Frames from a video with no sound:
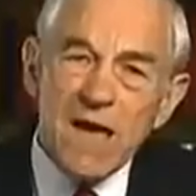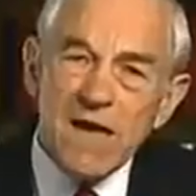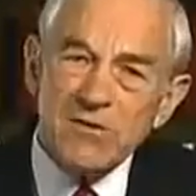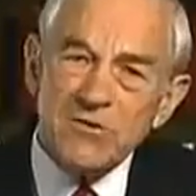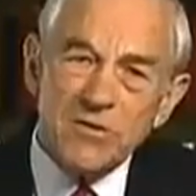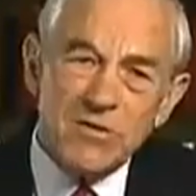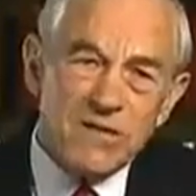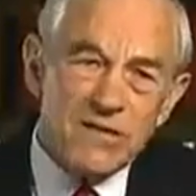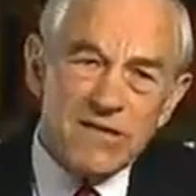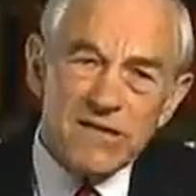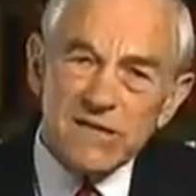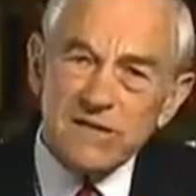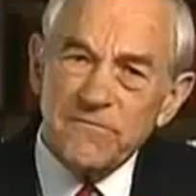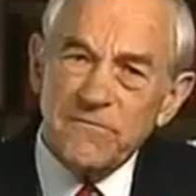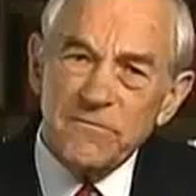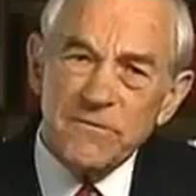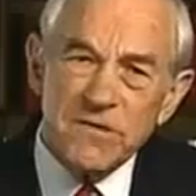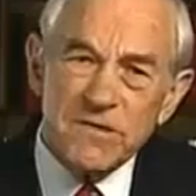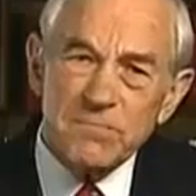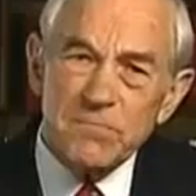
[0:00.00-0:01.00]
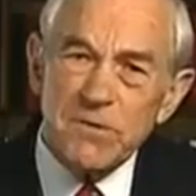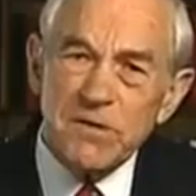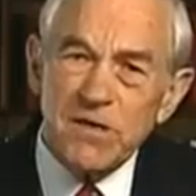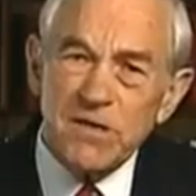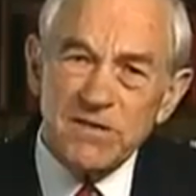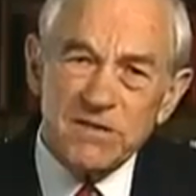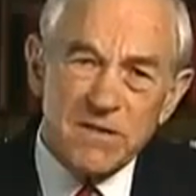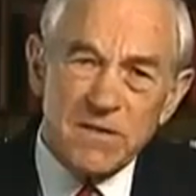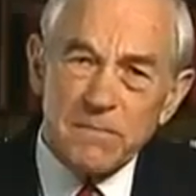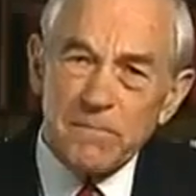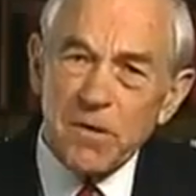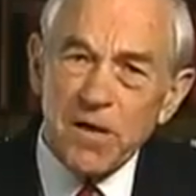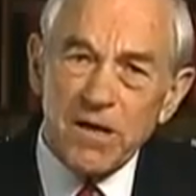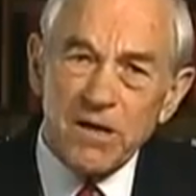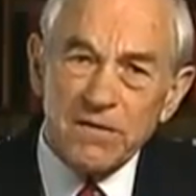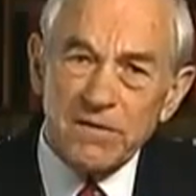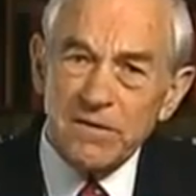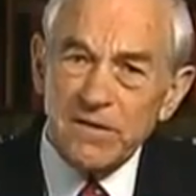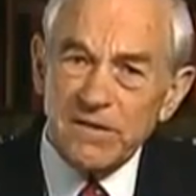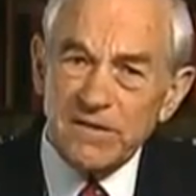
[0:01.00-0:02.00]
imagine it is just because of the
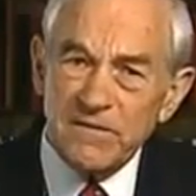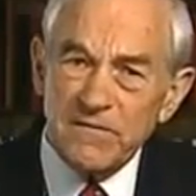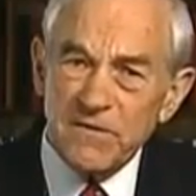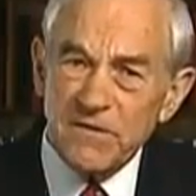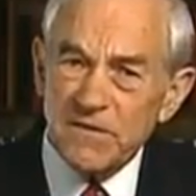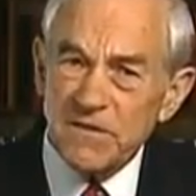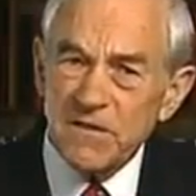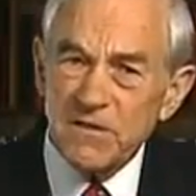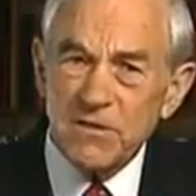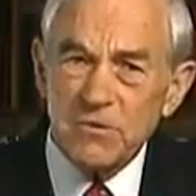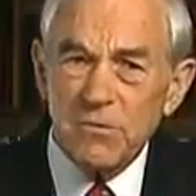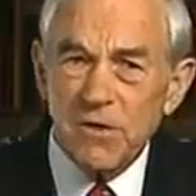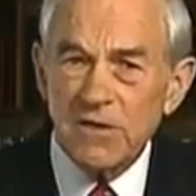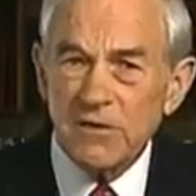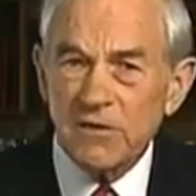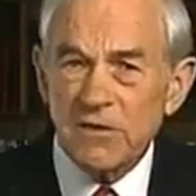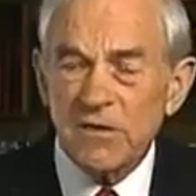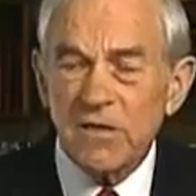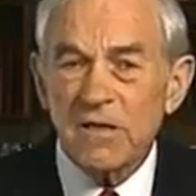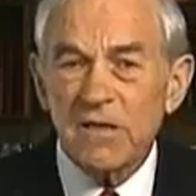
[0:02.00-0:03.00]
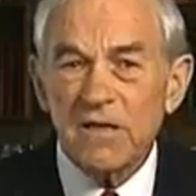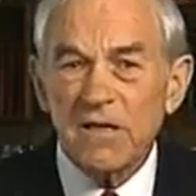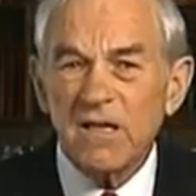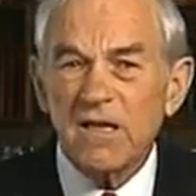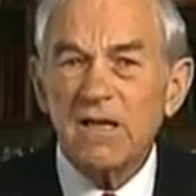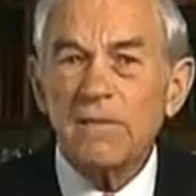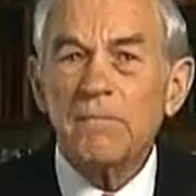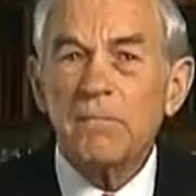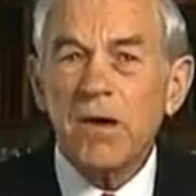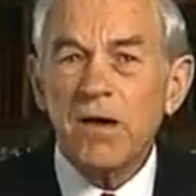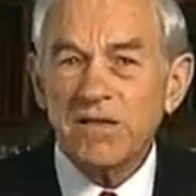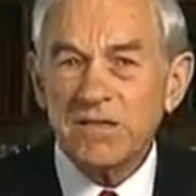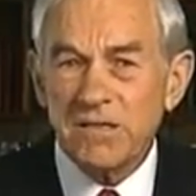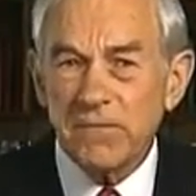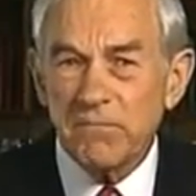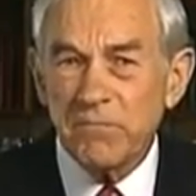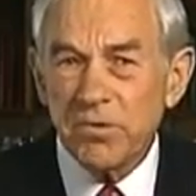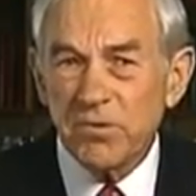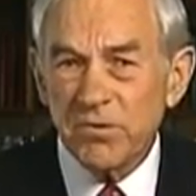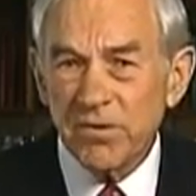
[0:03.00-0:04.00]
politics of the situation and the
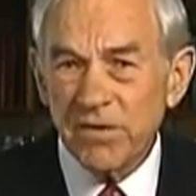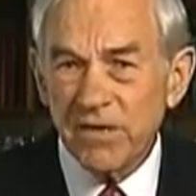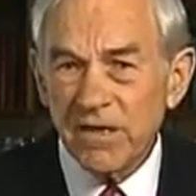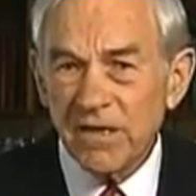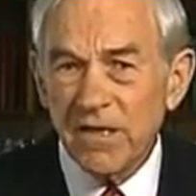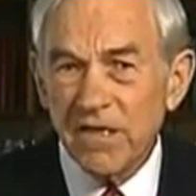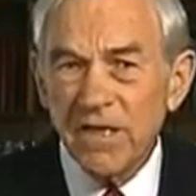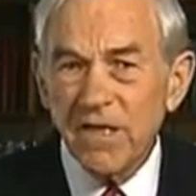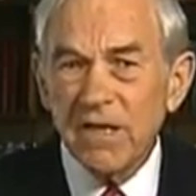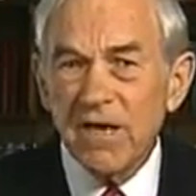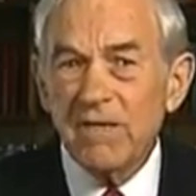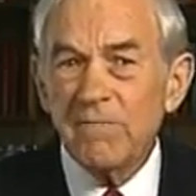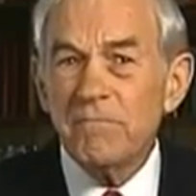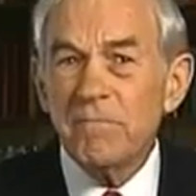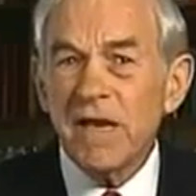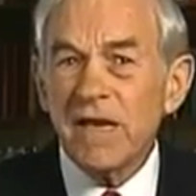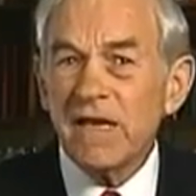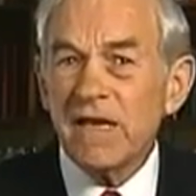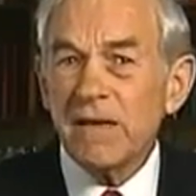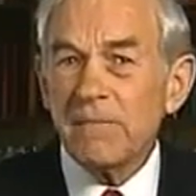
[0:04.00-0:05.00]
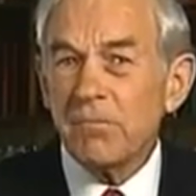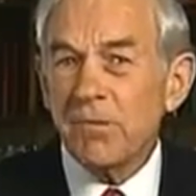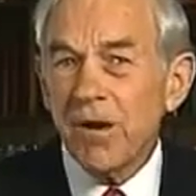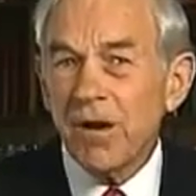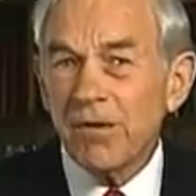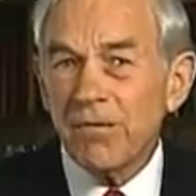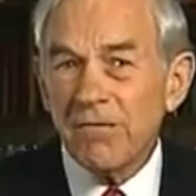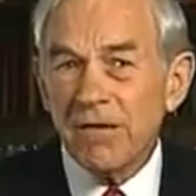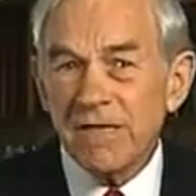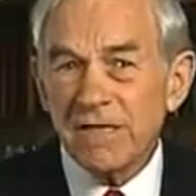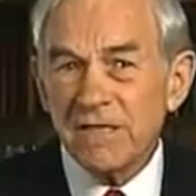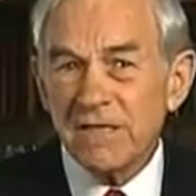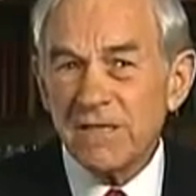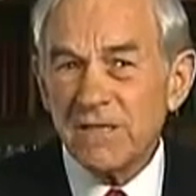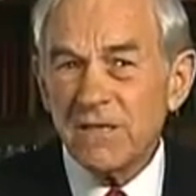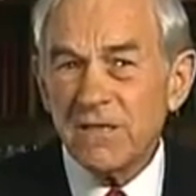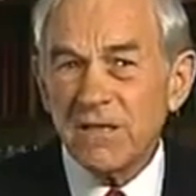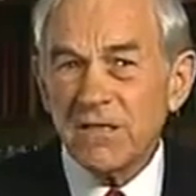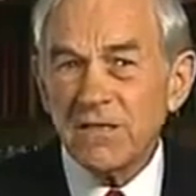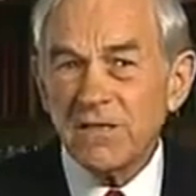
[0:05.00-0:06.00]
impossibility of making progress.
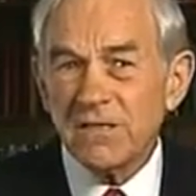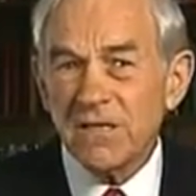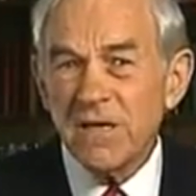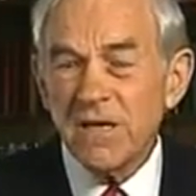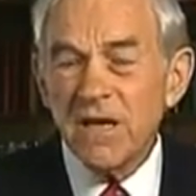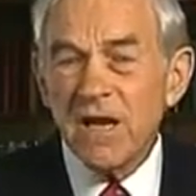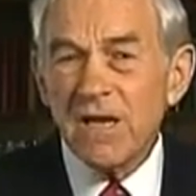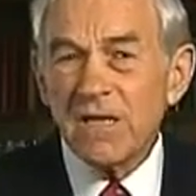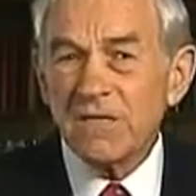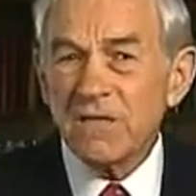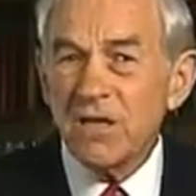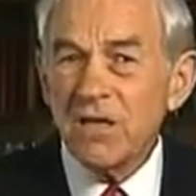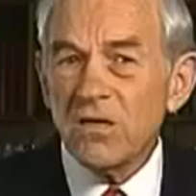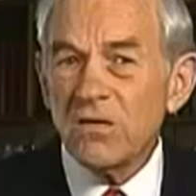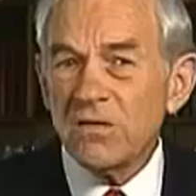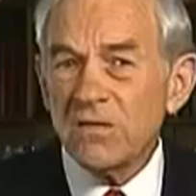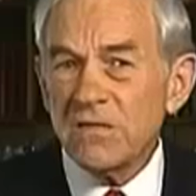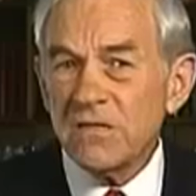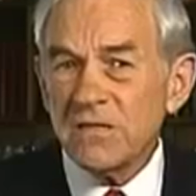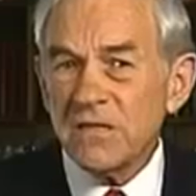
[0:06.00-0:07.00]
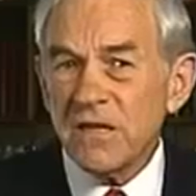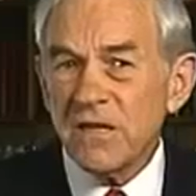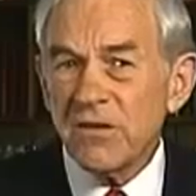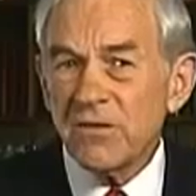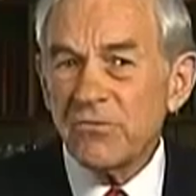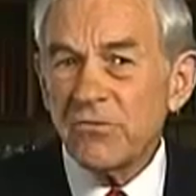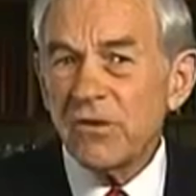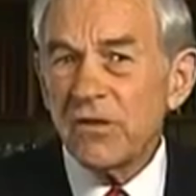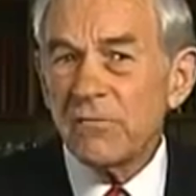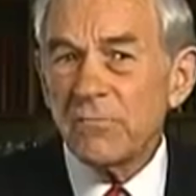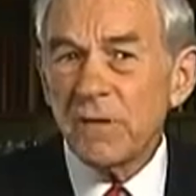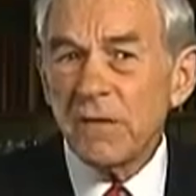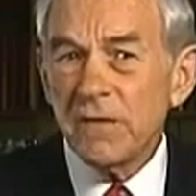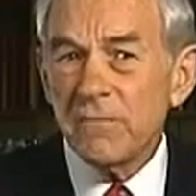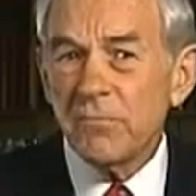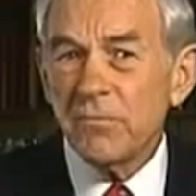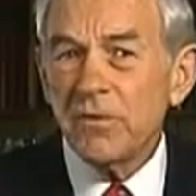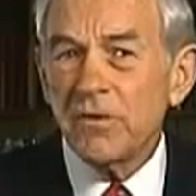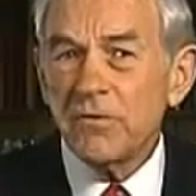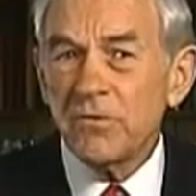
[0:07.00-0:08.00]
As long as this country and the
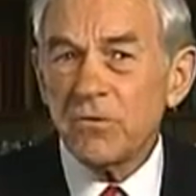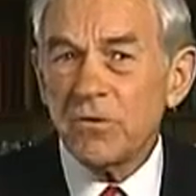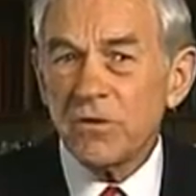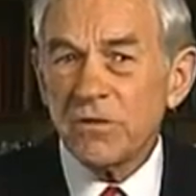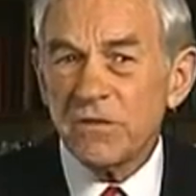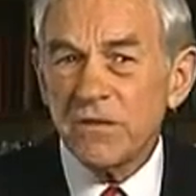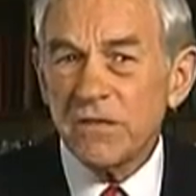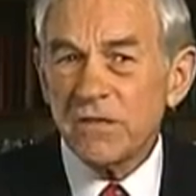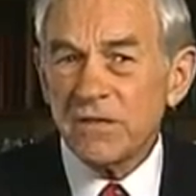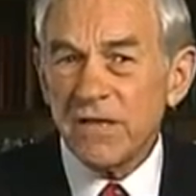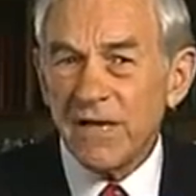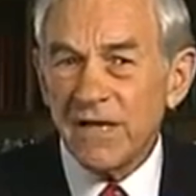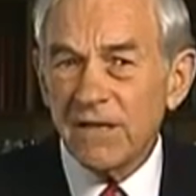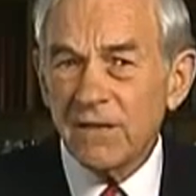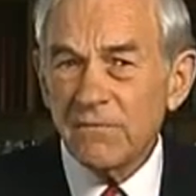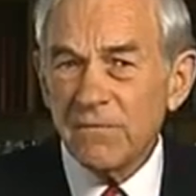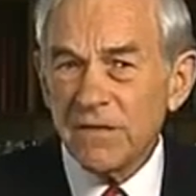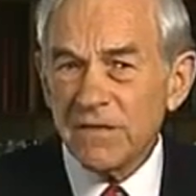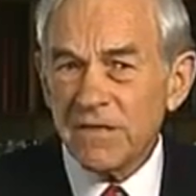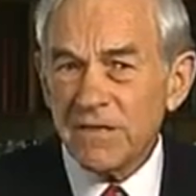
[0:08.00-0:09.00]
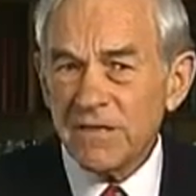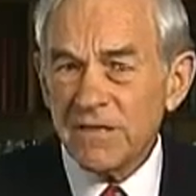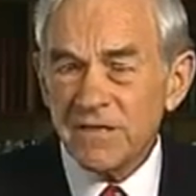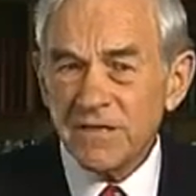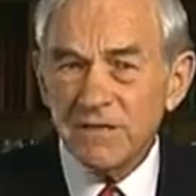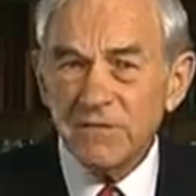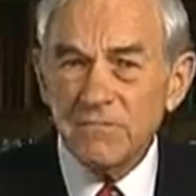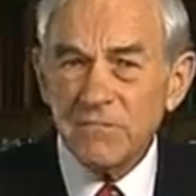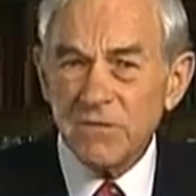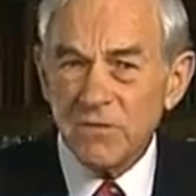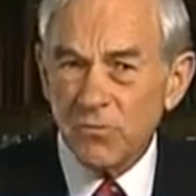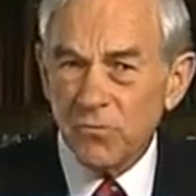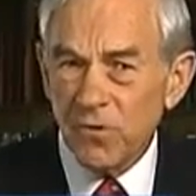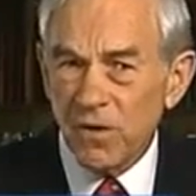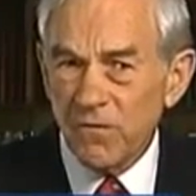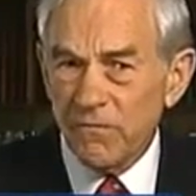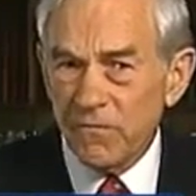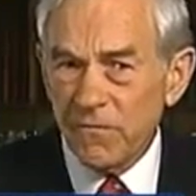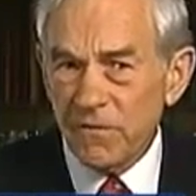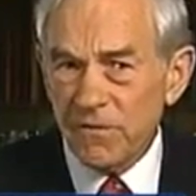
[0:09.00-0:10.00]
people endorse entitlement systems, the
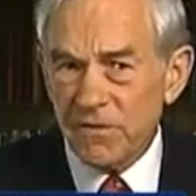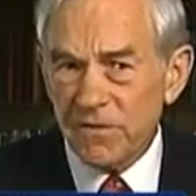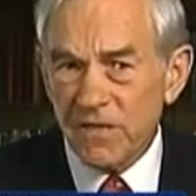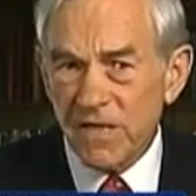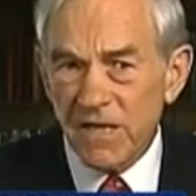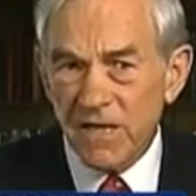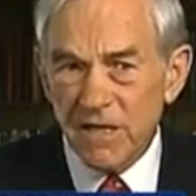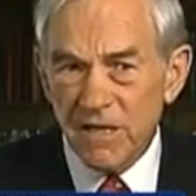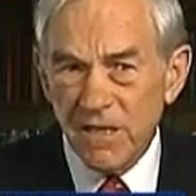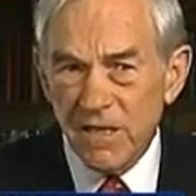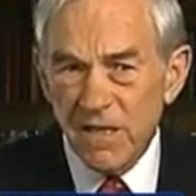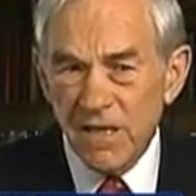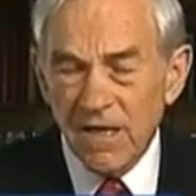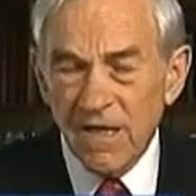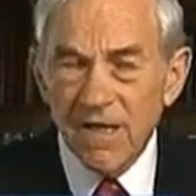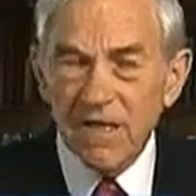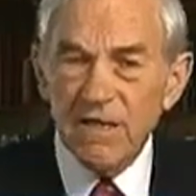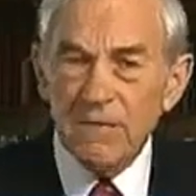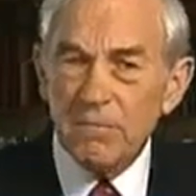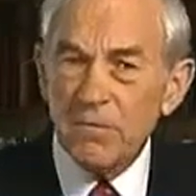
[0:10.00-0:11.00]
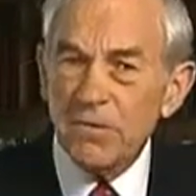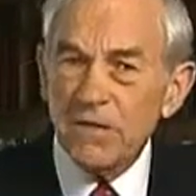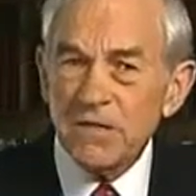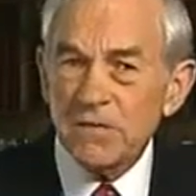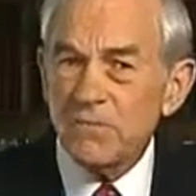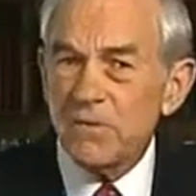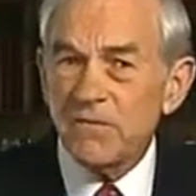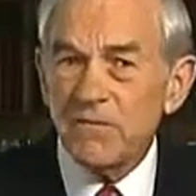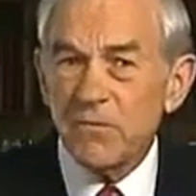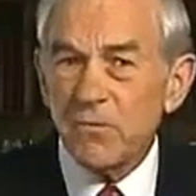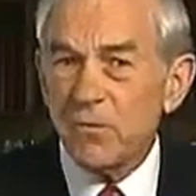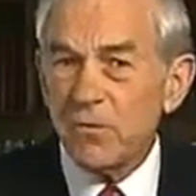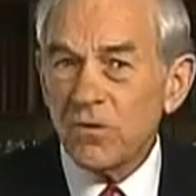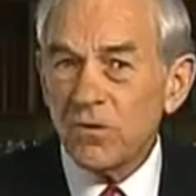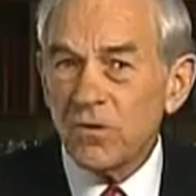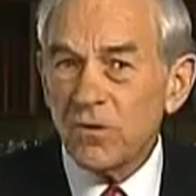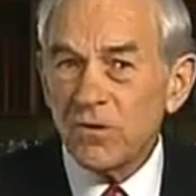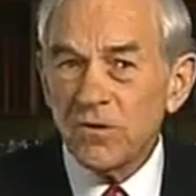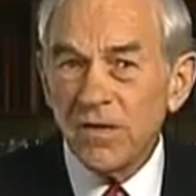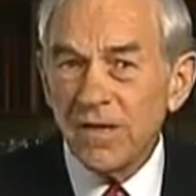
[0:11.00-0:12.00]
welfare state, and the policemen of the
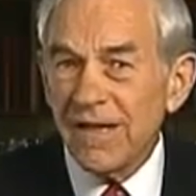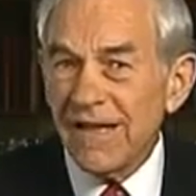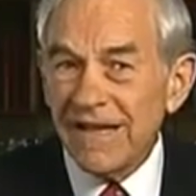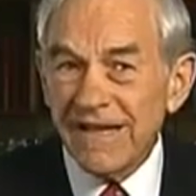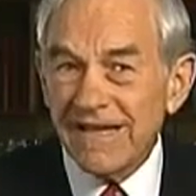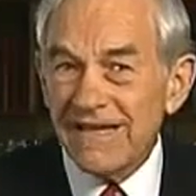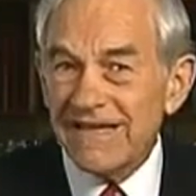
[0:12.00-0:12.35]
world,